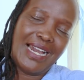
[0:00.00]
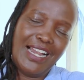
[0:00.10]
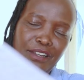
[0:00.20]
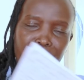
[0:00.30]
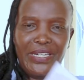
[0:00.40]

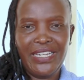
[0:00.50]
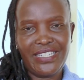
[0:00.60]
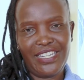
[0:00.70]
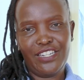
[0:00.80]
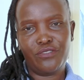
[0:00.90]

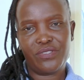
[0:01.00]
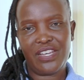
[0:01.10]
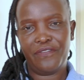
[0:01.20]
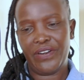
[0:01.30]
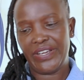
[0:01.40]
culminate into
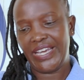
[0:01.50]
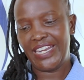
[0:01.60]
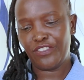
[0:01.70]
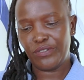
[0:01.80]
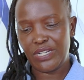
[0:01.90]
suffering. And
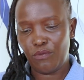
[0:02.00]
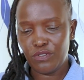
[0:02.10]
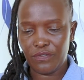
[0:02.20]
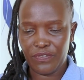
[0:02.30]
I thought I want to